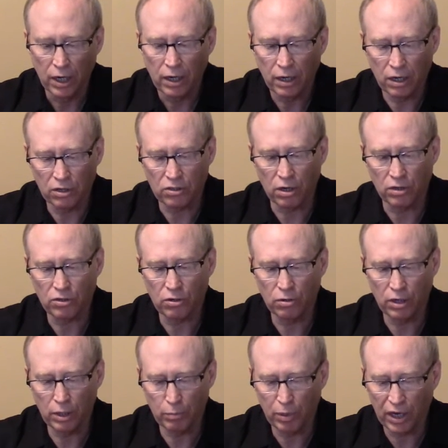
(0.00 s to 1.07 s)
and it's also
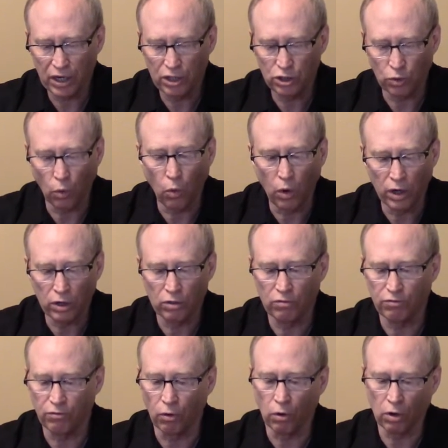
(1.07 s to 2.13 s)
in page
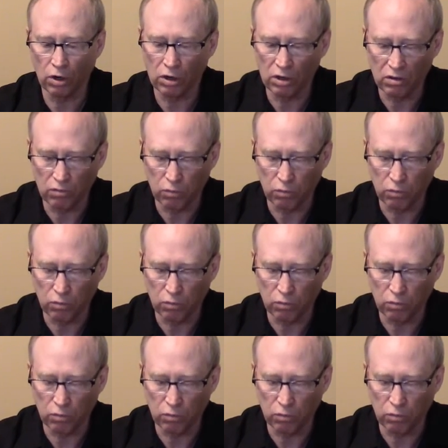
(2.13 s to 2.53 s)
104 of